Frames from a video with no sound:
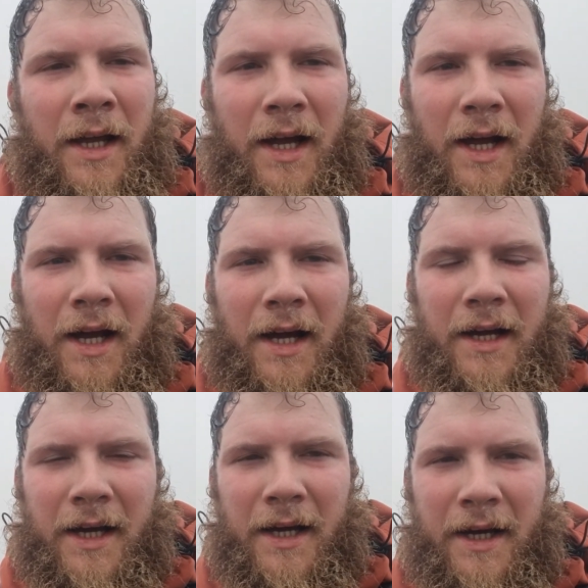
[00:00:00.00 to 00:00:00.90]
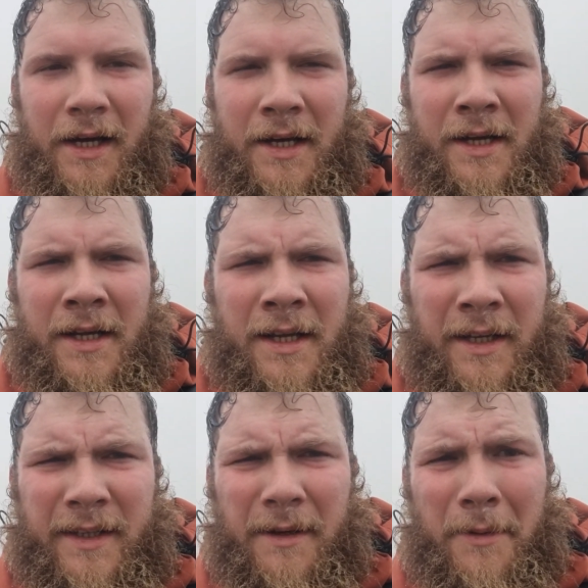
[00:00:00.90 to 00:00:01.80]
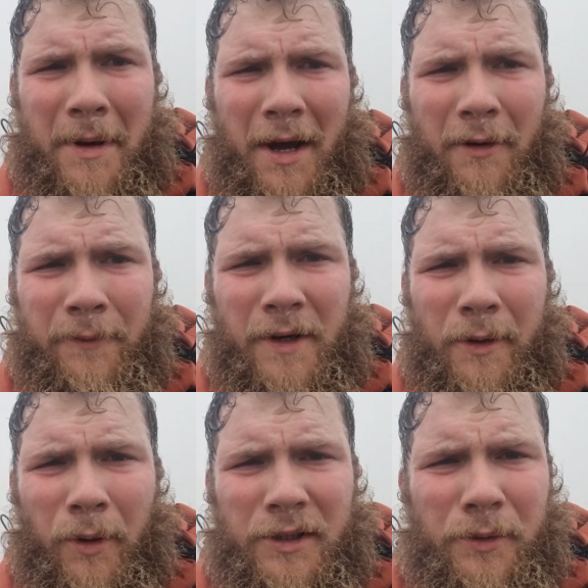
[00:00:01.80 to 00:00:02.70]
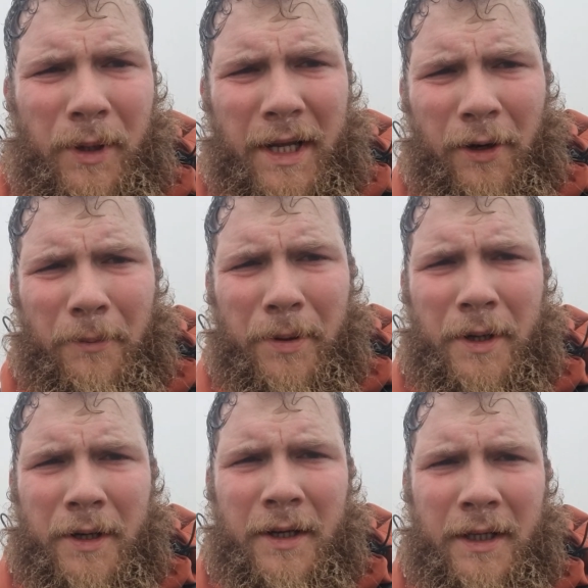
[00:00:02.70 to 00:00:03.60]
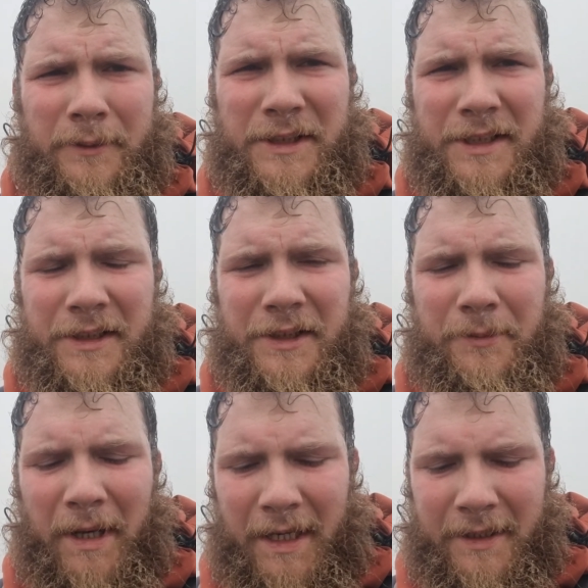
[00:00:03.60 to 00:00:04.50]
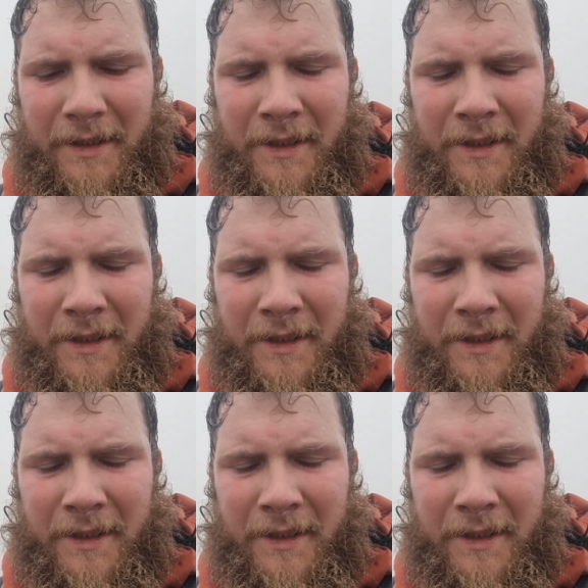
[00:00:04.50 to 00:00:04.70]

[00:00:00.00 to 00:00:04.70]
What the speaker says: I think I'm about 3/4 of the way up, which isn't too bad.